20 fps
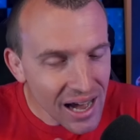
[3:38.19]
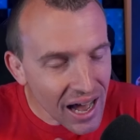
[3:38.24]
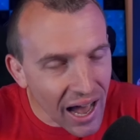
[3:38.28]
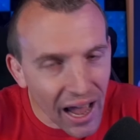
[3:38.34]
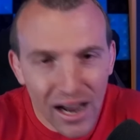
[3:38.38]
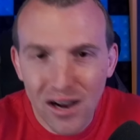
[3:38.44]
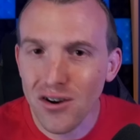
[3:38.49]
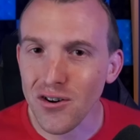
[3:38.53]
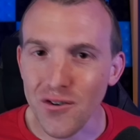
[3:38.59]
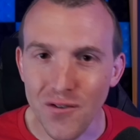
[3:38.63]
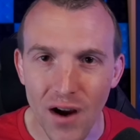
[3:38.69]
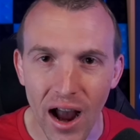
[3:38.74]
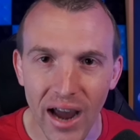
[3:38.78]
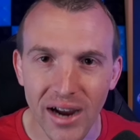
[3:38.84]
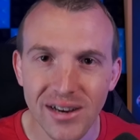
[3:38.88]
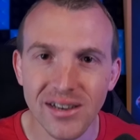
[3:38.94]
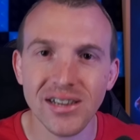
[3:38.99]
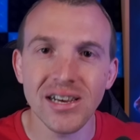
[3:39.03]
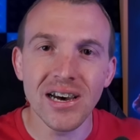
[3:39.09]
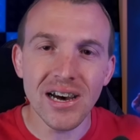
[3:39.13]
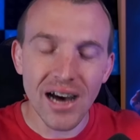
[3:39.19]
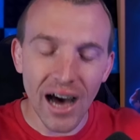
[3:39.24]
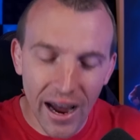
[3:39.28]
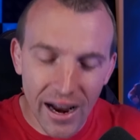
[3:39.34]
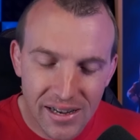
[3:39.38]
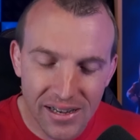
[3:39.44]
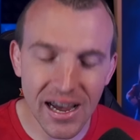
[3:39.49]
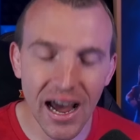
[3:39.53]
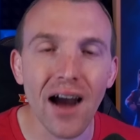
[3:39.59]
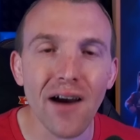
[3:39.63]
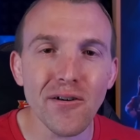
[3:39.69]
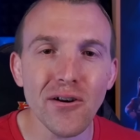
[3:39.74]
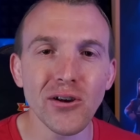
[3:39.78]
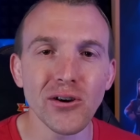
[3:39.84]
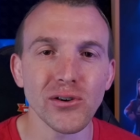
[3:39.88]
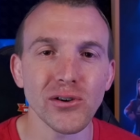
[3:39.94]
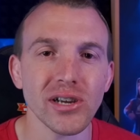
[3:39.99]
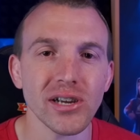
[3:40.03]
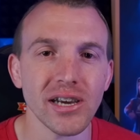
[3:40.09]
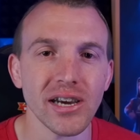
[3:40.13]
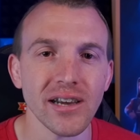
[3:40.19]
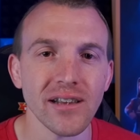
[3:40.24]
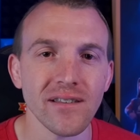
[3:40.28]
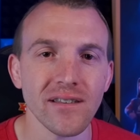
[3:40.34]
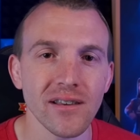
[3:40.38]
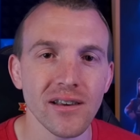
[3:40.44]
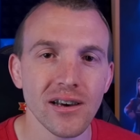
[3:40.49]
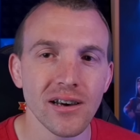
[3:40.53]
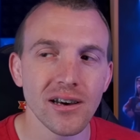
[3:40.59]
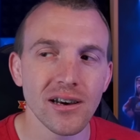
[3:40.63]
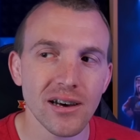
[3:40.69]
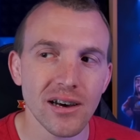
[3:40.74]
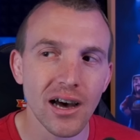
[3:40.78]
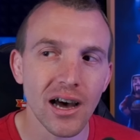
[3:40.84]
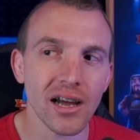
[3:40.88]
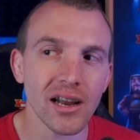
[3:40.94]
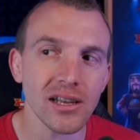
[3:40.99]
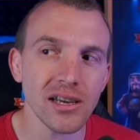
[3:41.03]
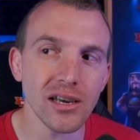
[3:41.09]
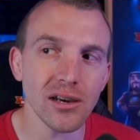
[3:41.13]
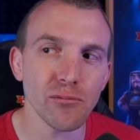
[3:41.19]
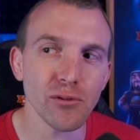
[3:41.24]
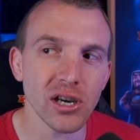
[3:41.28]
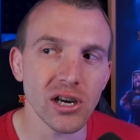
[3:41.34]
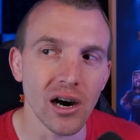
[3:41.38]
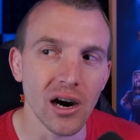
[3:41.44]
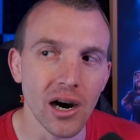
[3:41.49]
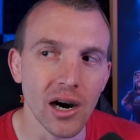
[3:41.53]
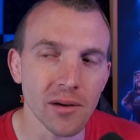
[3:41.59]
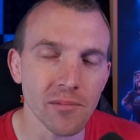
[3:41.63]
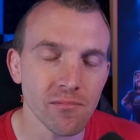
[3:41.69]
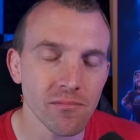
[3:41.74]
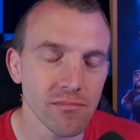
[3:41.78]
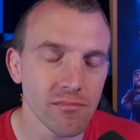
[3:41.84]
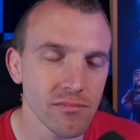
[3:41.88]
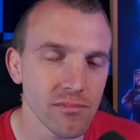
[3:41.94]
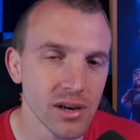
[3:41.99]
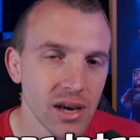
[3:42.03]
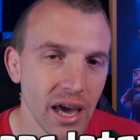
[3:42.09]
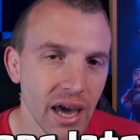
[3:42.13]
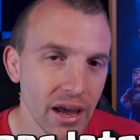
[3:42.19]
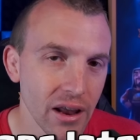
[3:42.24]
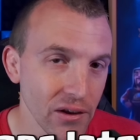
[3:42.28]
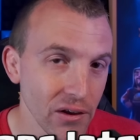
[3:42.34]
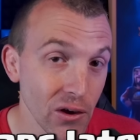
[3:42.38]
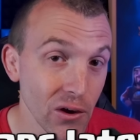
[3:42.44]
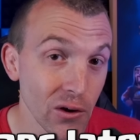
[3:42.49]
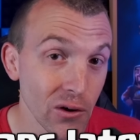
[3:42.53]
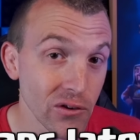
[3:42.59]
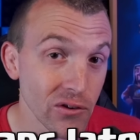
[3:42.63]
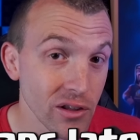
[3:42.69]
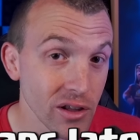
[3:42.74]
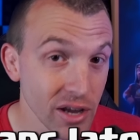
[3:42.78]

I cracked, I downloaded it, and here we are eight years